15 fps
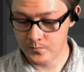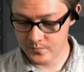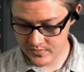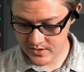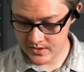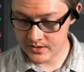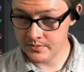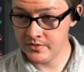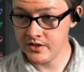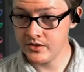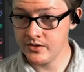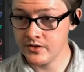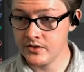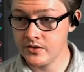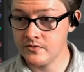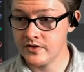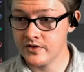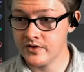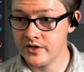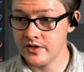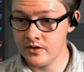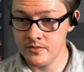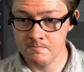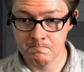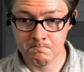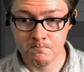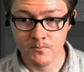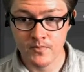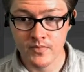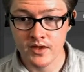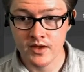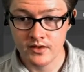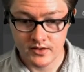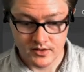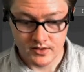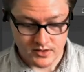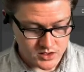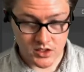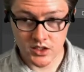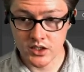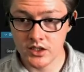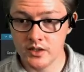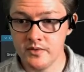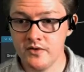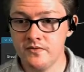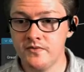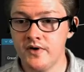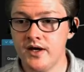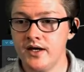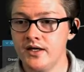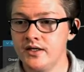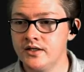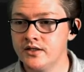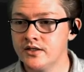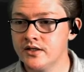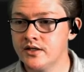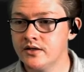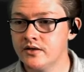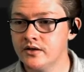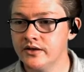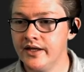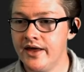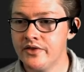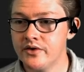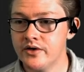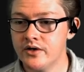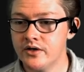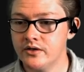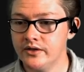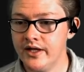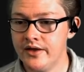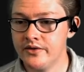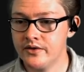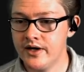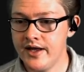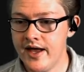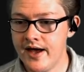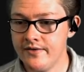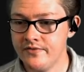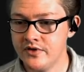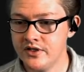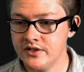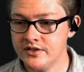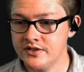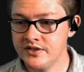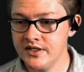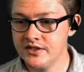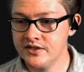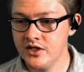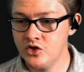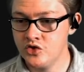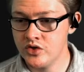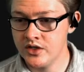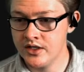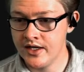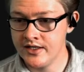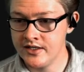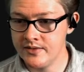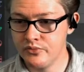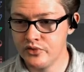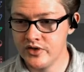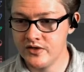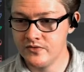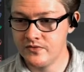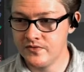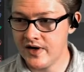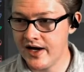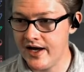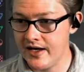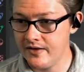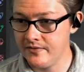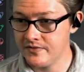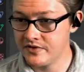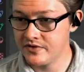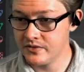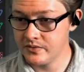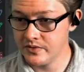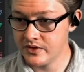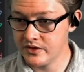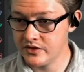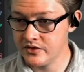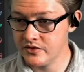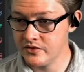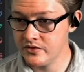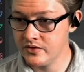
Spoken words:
Let me look over here. Let me find leather. I have it at 690.5, so we'll do